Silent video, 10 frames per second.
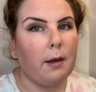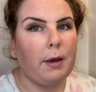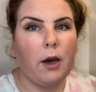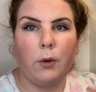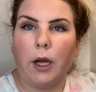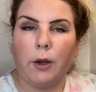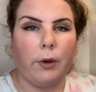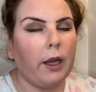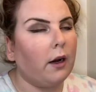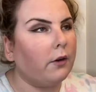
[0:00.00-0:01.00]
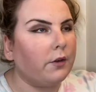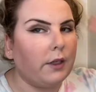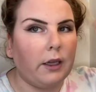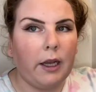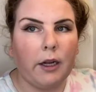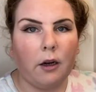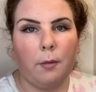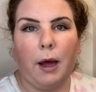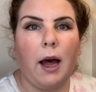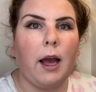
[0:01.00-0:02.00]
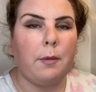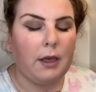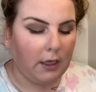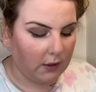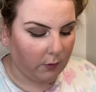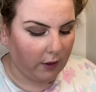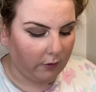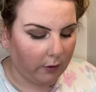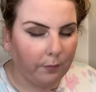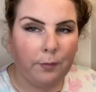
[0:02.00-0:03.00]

I'm out. I don't care. See you later. Bye. Peace. Whatever.